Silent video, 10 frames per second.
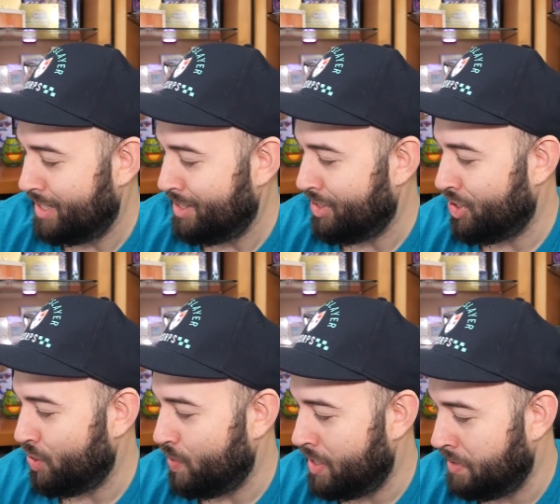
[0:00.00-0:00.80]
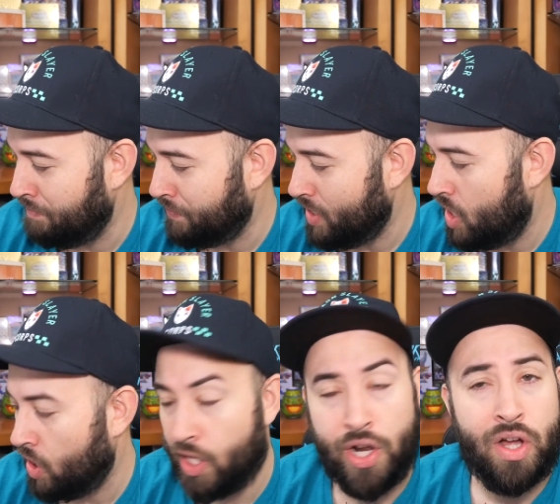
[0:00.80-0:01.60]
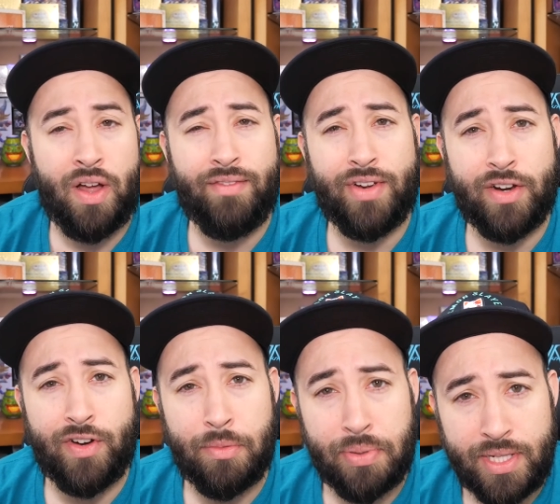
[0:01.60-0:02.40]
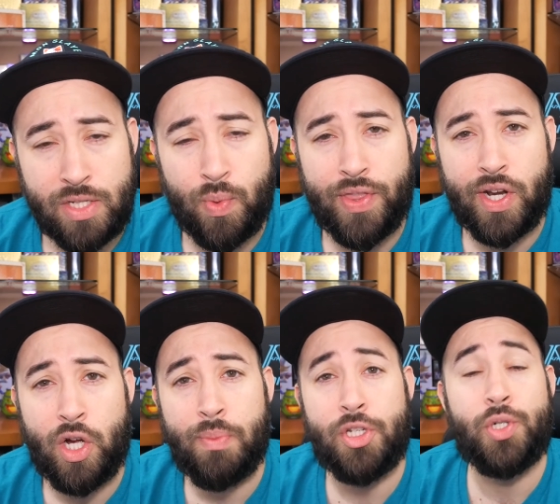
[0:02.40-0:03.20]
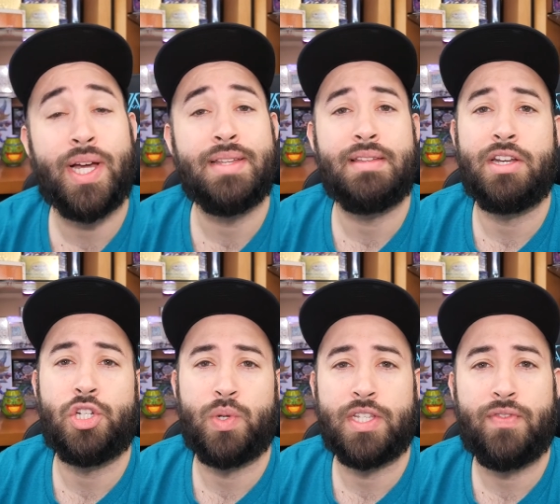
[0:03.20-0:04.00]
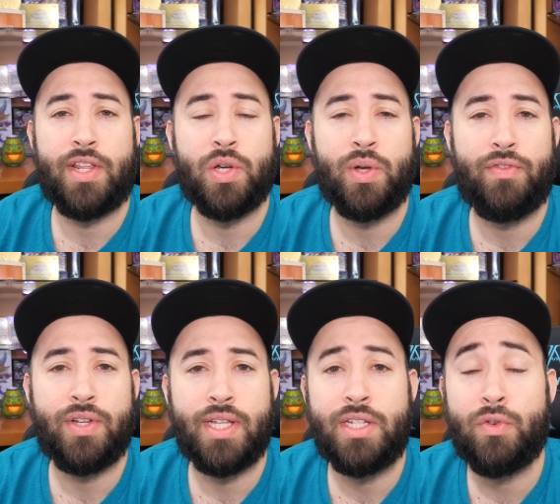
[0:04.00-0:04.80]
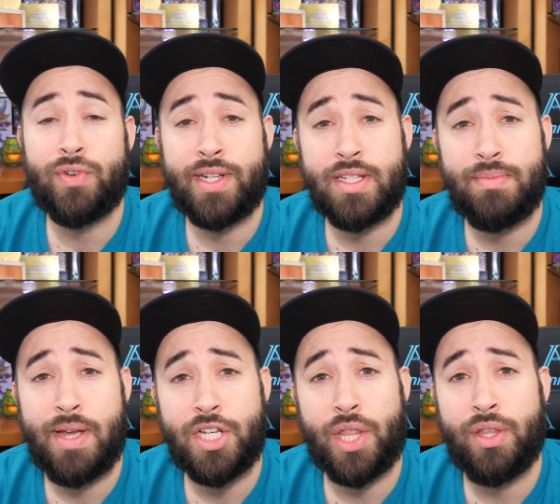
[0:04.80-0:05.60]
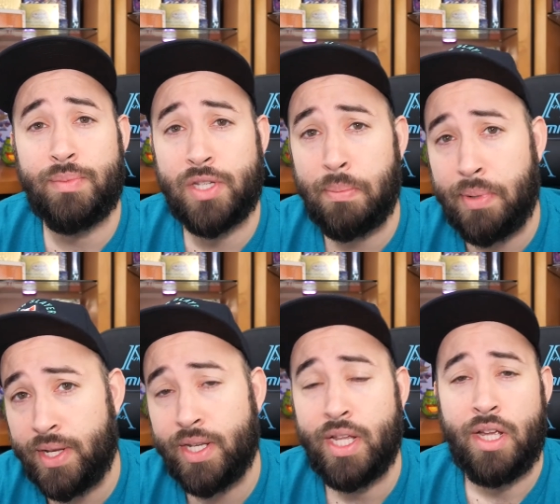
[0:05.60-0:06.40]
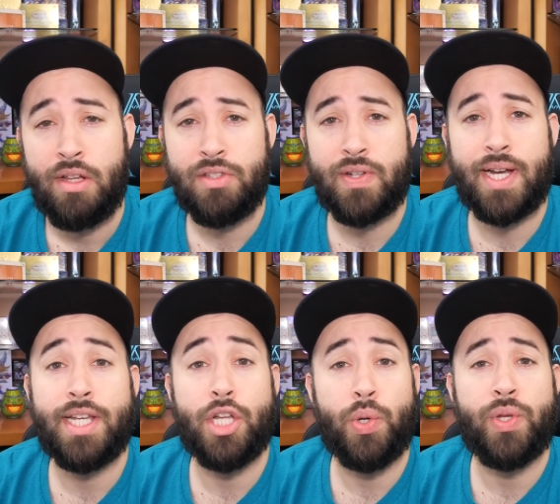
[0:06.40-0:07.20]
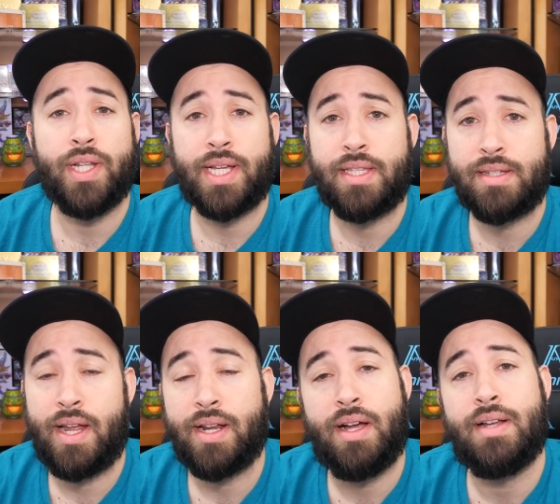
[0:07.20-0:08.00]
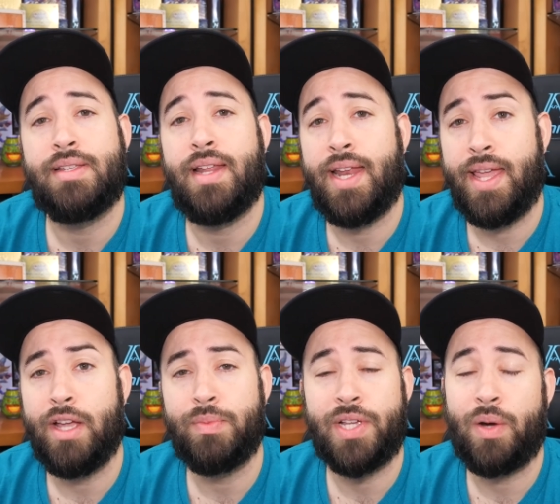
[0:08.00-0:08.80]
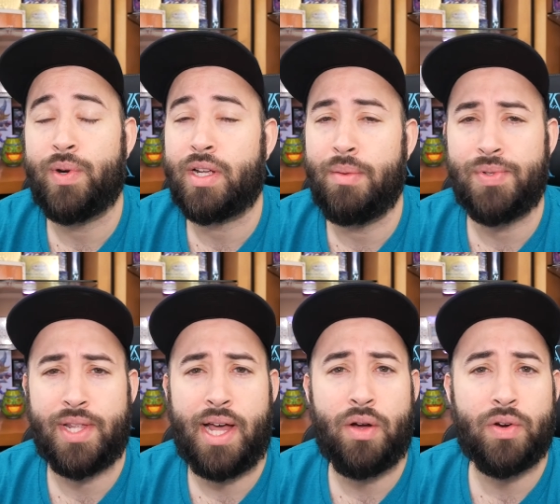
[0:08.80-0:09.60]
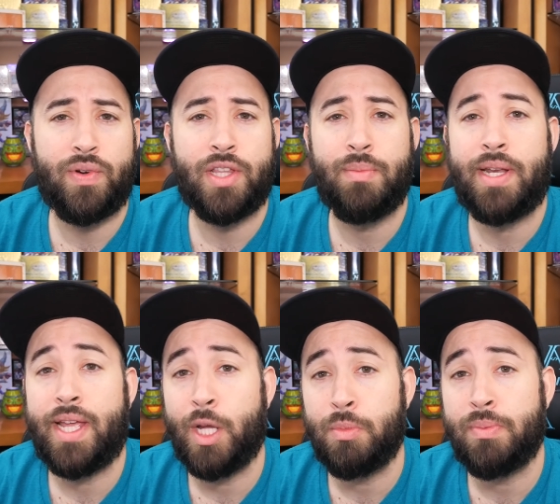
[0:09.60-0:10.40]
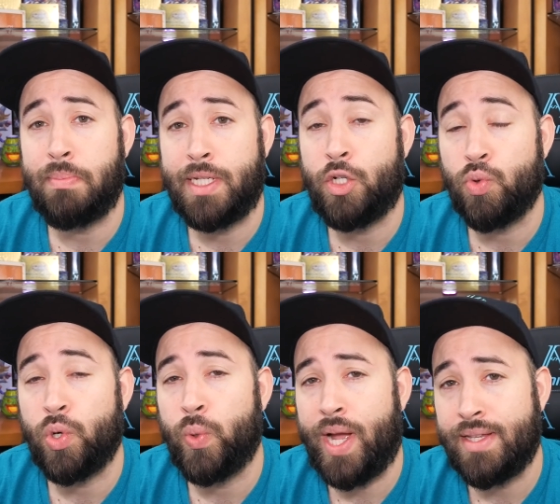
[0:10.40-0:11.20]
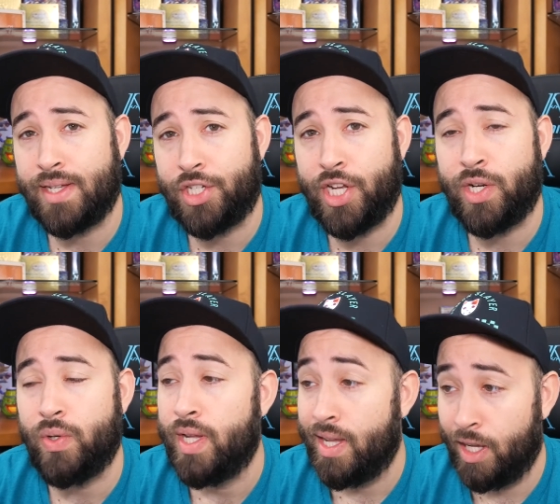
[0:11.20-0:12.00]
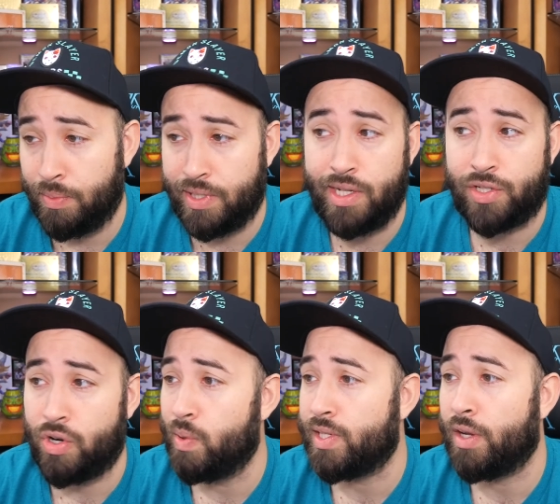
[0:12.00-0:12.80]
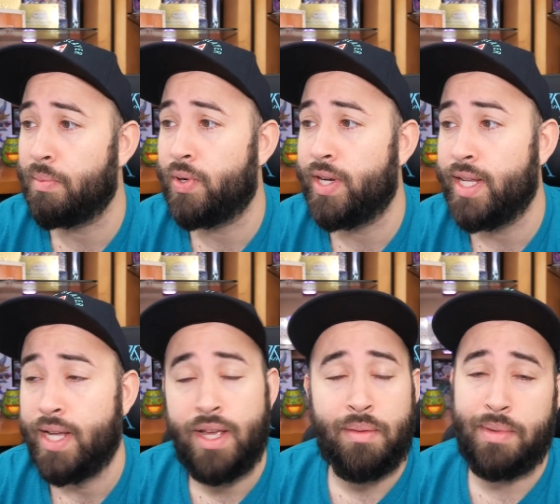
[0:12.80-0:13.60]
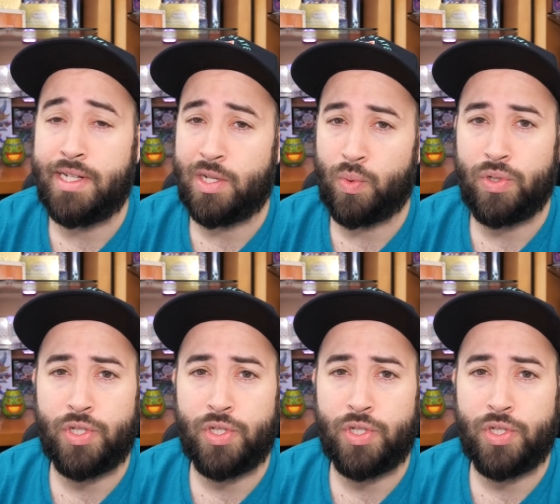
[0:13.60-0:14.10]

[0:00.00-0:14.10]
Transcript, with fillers: So uh, all in all, I'm very, very pleased with it. I hope that you guys did enjoy this video. If you did, don't forget to smash the thumbs up button so that I know you like this kind of content and it helps out when it comes to the algorithm and it helps me grow as a channel, helps us grow as a community, it means the world